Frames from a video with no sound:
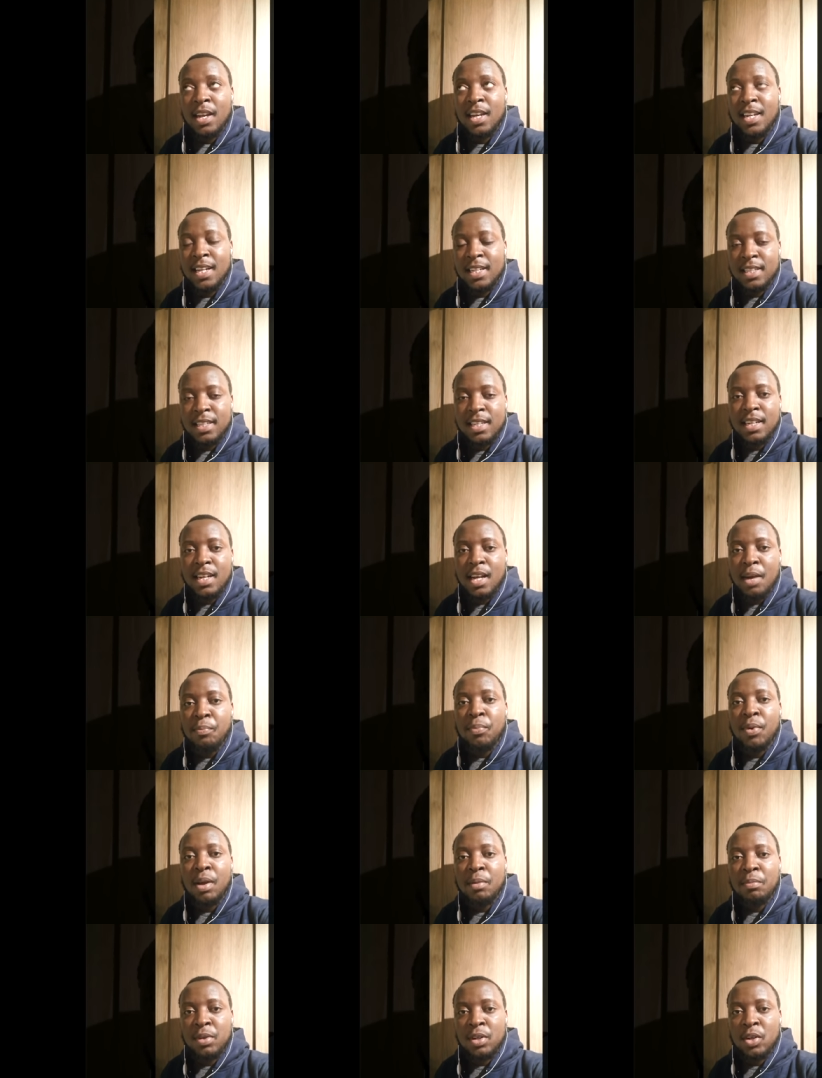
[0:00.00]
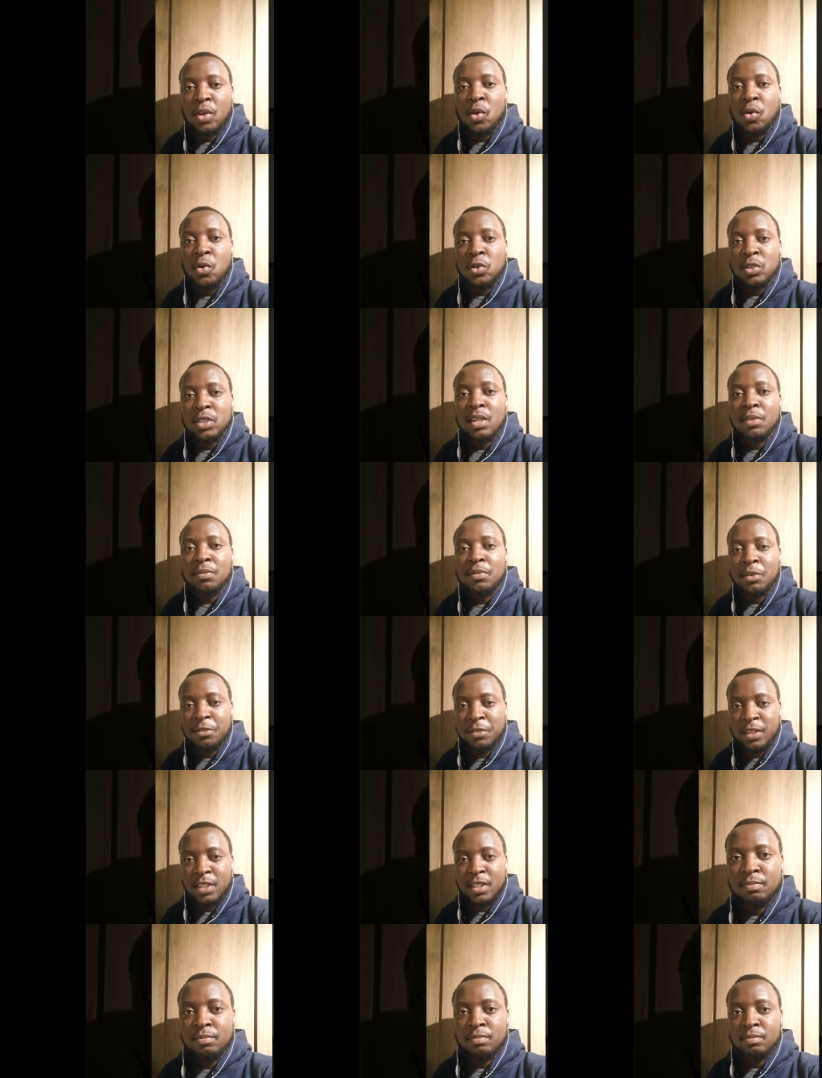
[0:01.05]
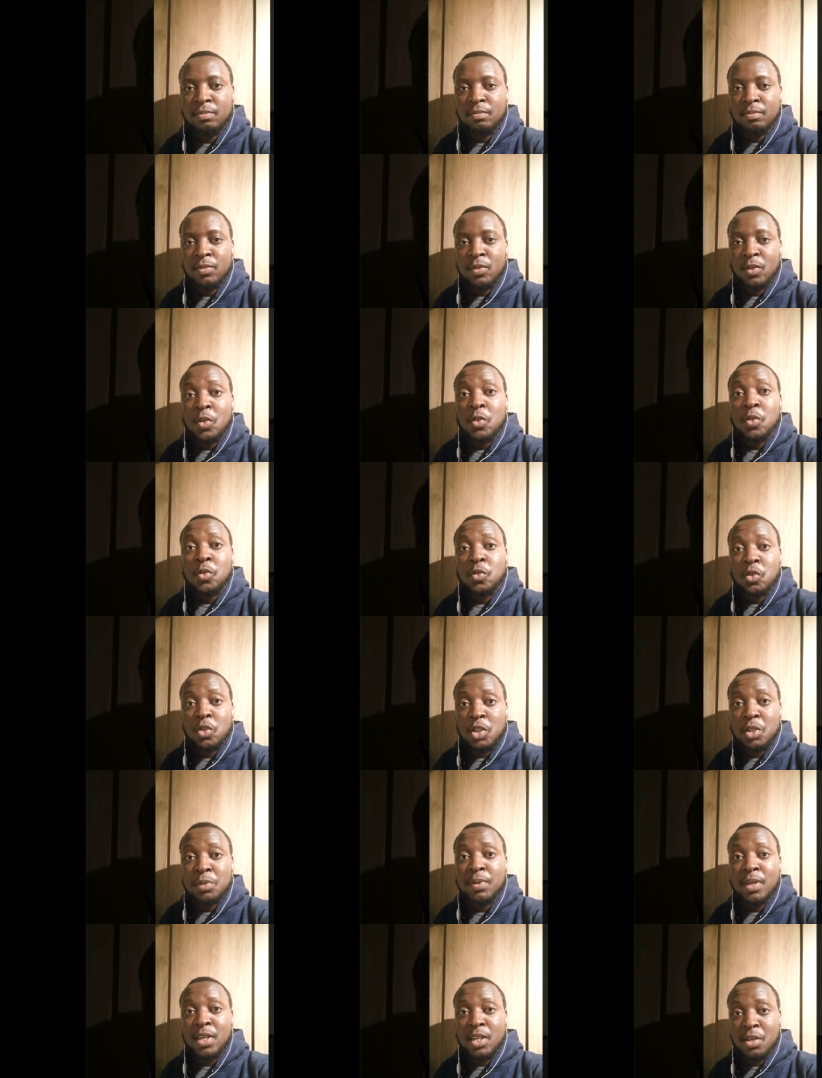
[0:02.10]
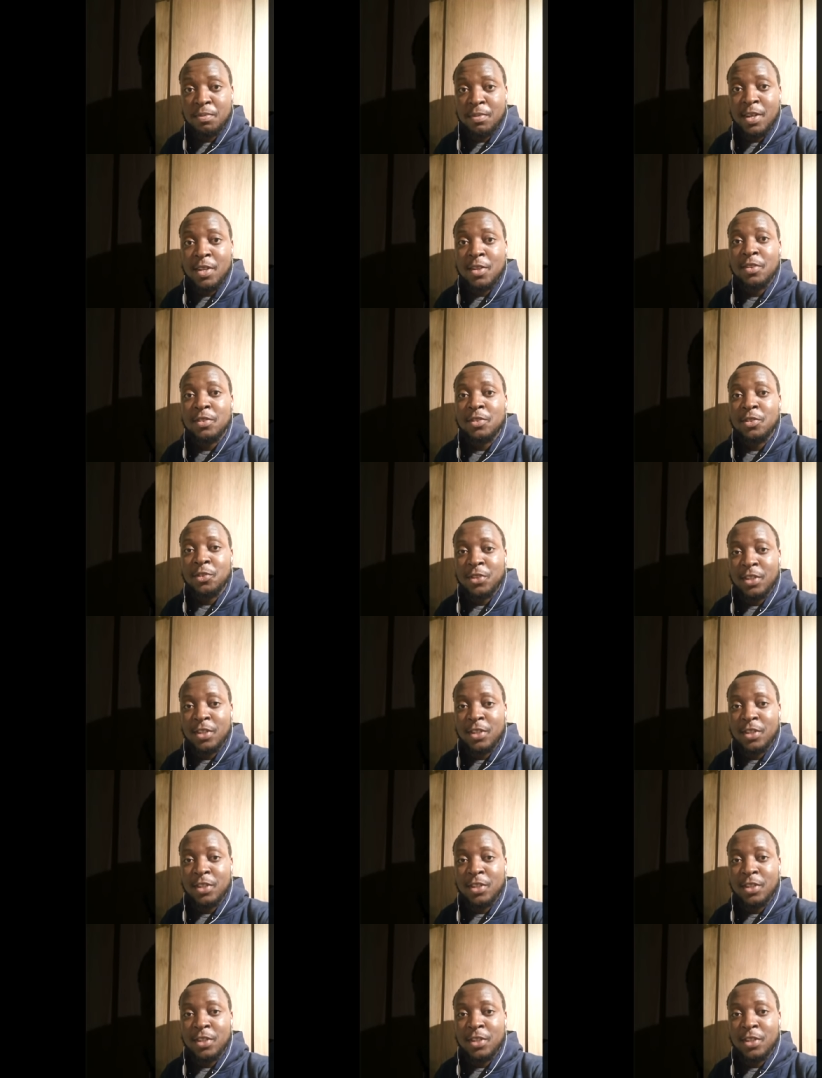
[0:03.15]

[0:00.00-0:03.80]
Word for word: And I think I probably owe some of it to the Spider Man